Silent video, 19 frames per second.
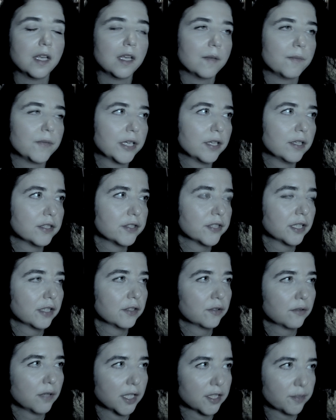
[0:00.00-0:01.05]
because there are
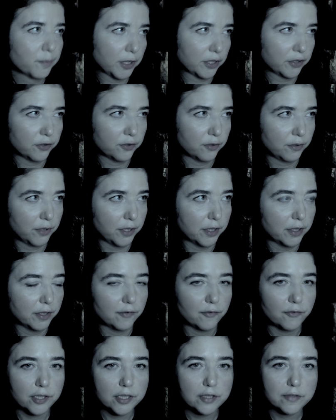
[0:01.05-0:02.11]
two aspects to it.
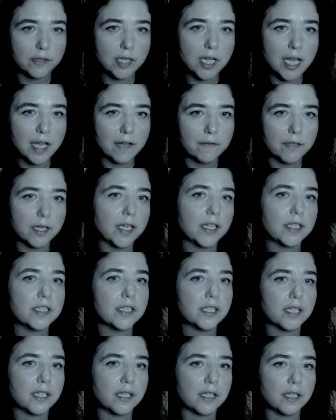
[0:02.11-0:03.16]
First of all, every
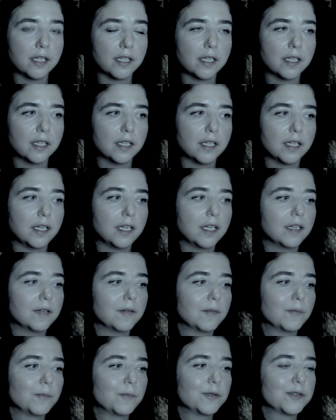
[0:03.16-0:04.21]
idea
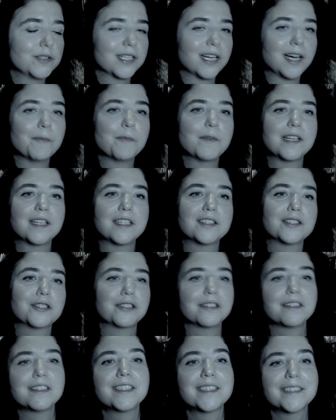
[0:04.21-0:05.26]
puts up
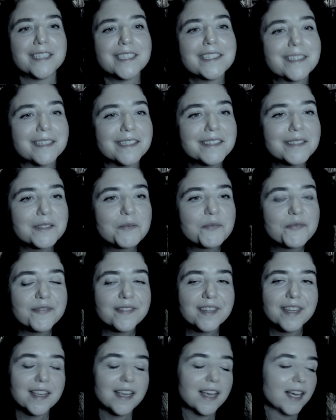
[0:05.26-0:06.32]
certain resistance.
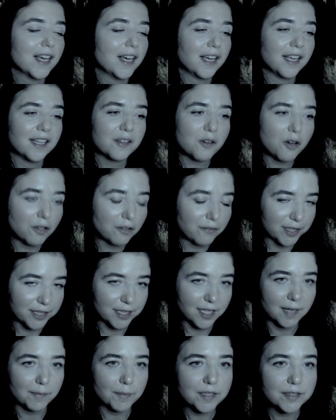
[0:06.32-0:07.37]
It always
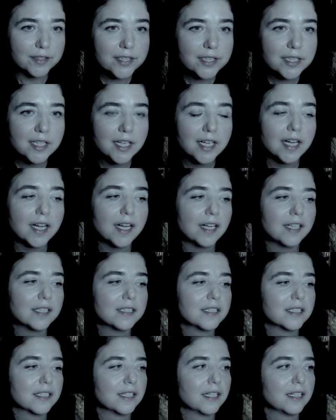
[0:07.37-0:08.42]
happens,
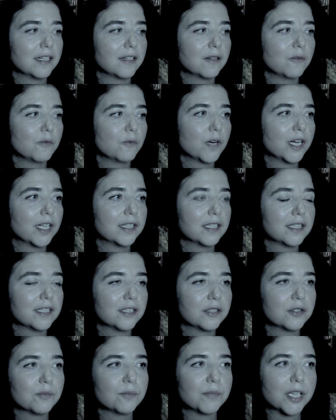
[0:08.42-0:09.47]
and one
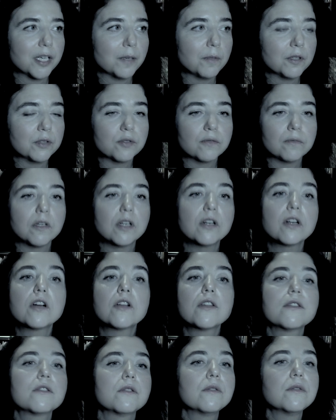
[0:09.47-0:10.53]
need to be able to work
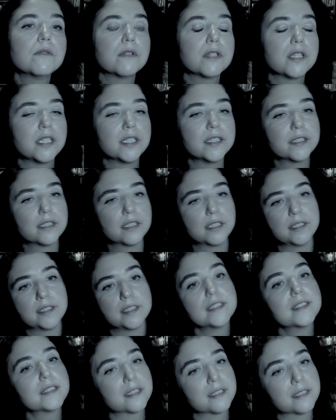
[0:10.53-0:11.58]
through this
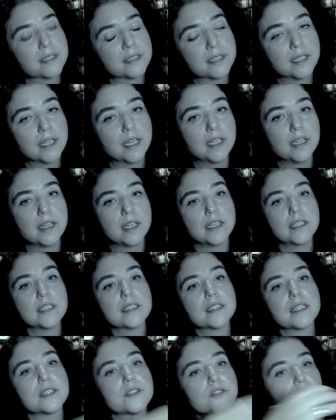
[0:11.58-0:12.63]
resistance. There is a
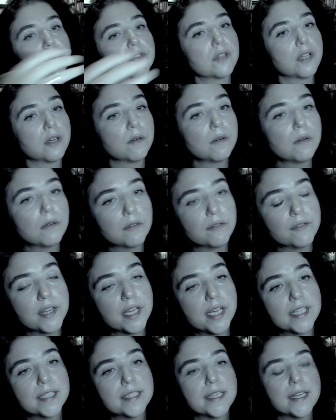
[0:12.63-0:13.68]
sense of flow with the
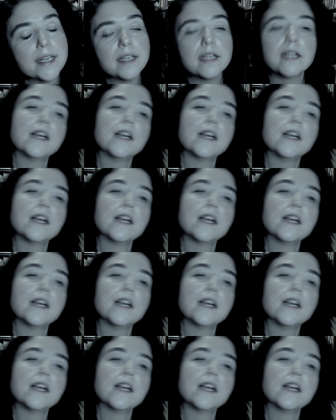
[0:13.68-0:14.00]
idea,